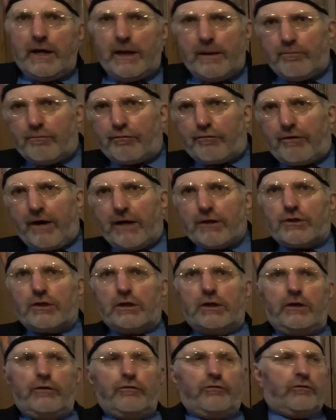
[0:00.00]

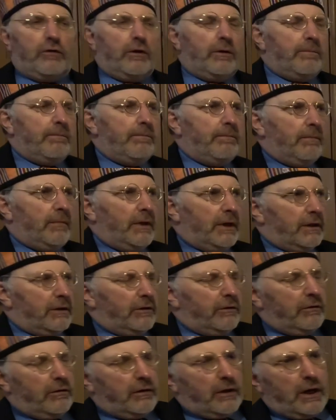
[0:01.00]
Impressionism
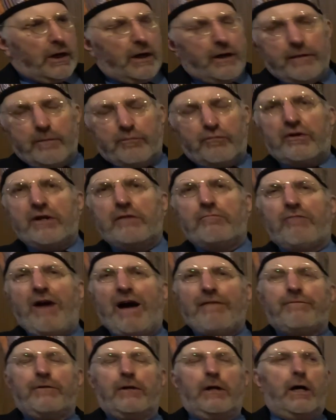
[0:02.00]
and the
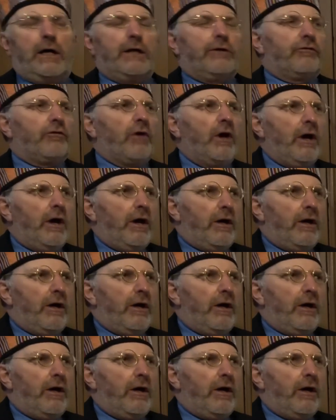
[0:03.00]
pre-Raphaelites.